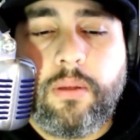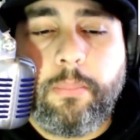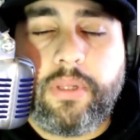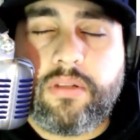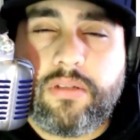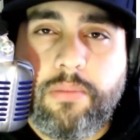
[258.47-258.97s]

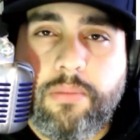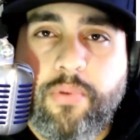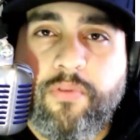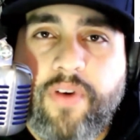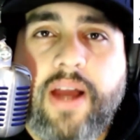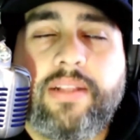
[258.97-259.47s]
But the
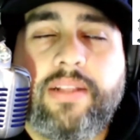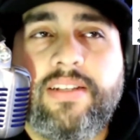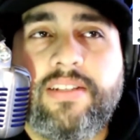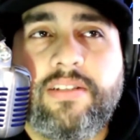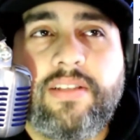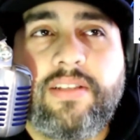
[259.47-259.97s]
simple fact
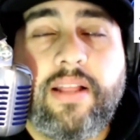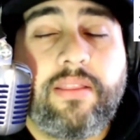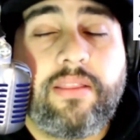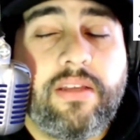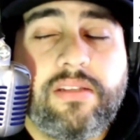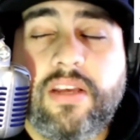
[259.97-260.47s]
is, is that
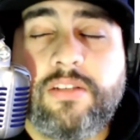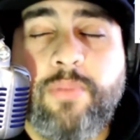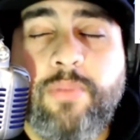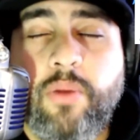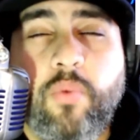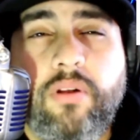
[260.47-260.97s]
this has
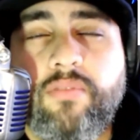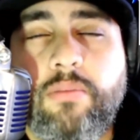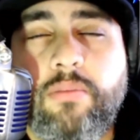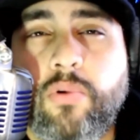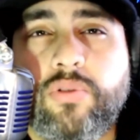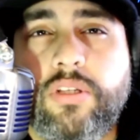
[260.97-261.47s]
been one of the
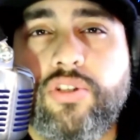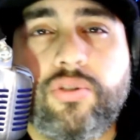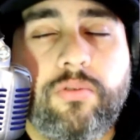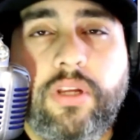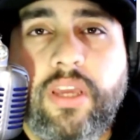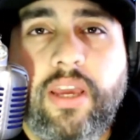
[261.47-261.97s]
most
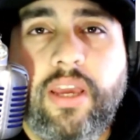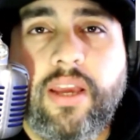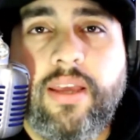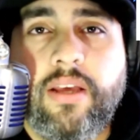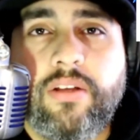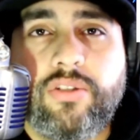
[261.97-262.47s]
intriguing
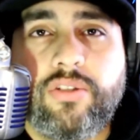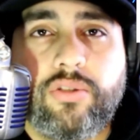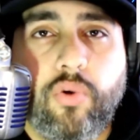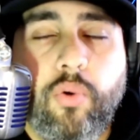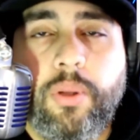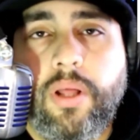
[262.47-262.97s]

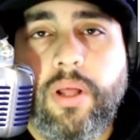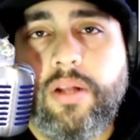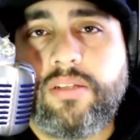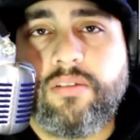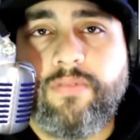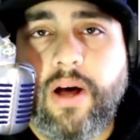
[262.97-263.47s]

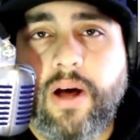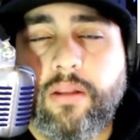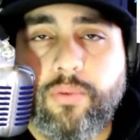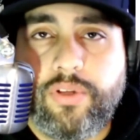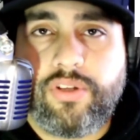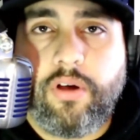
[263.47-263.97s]
storylines to
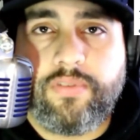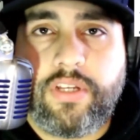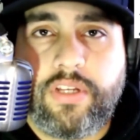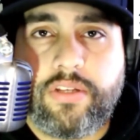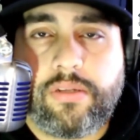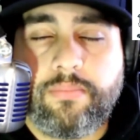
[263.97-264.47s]
follow this
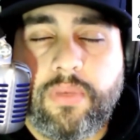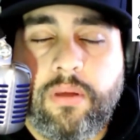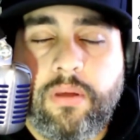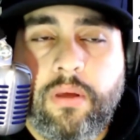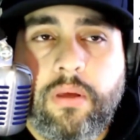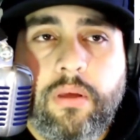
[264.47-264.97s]
offseason.
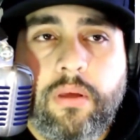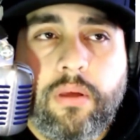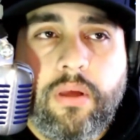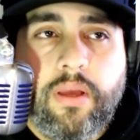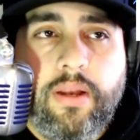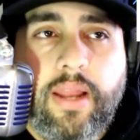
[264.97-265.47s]

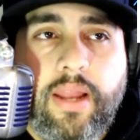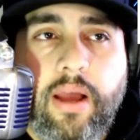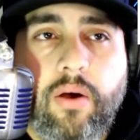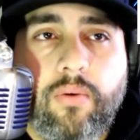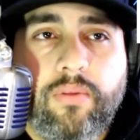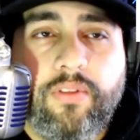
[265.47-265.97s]

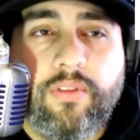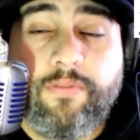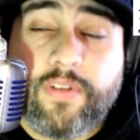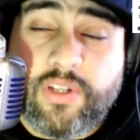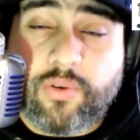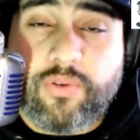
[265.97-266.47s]
Now, the
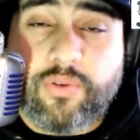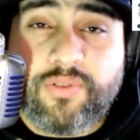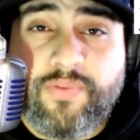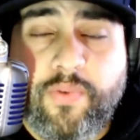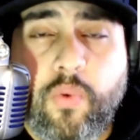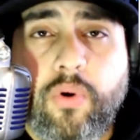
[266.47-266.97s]

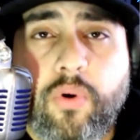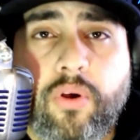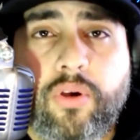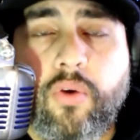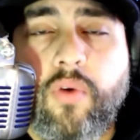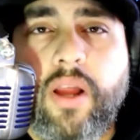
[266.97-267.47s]
physicals for
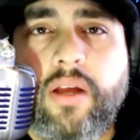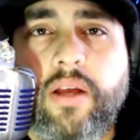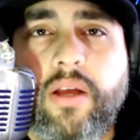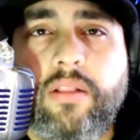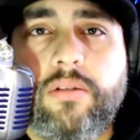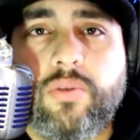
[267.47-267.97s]

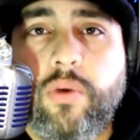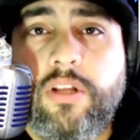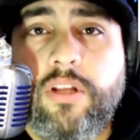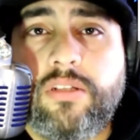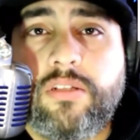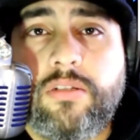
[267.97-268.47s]
Correa and the
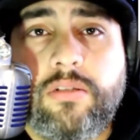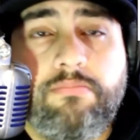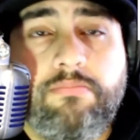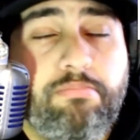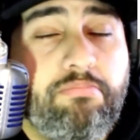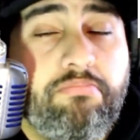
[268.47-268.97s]
Twins
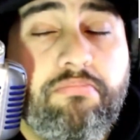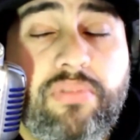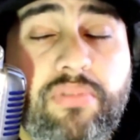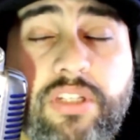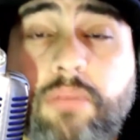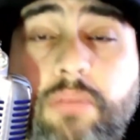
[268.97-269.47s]

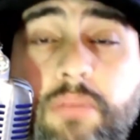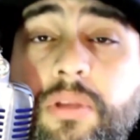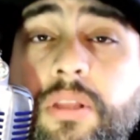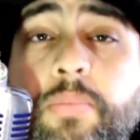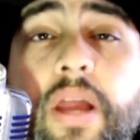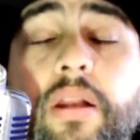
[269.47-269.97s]

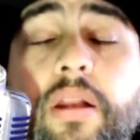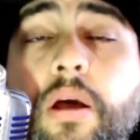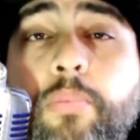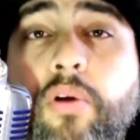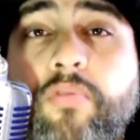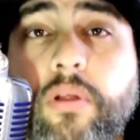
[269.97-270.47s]
seemingly panned out
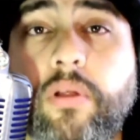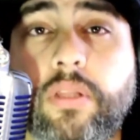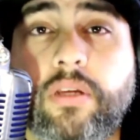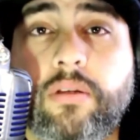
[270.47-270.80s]
perfectly.